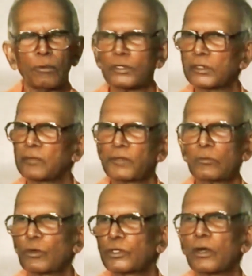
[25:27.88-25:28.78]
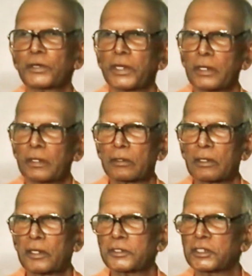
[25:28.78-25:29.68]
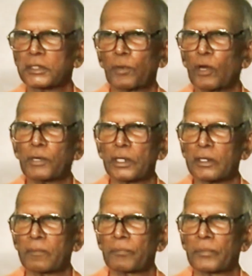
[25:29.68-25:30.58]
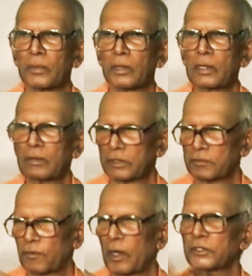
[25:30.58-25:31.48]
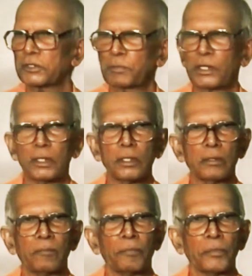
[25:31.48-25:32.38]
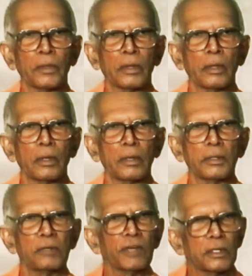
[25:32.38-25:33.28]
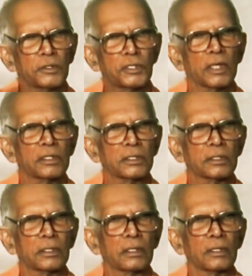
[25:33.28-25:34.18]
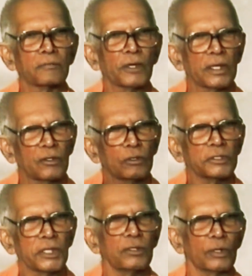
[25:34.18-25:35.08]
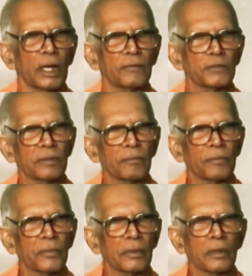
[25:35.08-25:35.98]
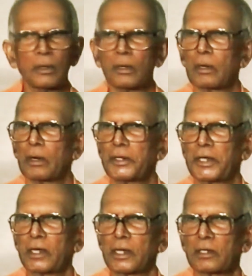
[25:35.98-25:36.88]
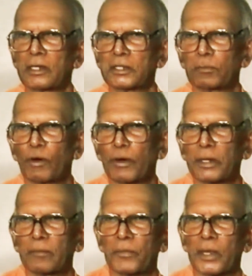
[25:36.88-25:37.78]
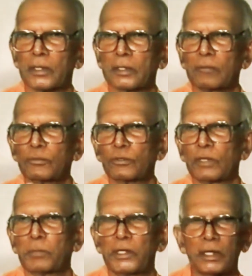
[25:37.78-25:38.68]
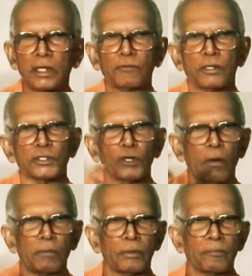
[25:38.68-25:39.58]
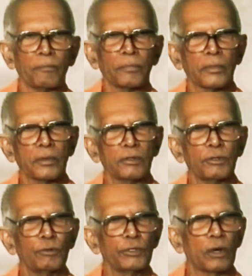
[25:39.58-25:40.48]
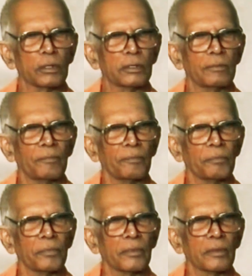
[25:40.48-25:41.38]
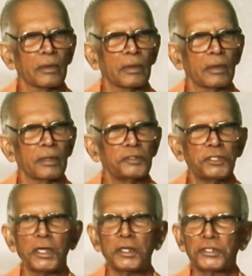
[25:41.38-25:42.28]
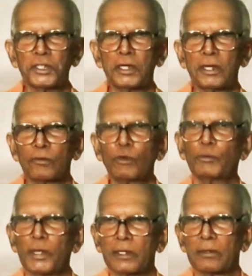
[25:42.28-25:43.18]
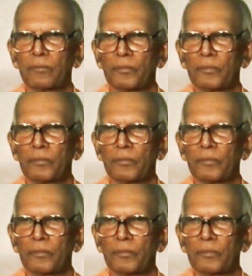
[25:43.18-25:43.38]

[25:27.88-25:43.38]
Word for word: Most of them could not take lectures properly. He was fast speaker. They were in search for a good stenographer. A young English boy had come to America for job to New York, J. J. Goodwin,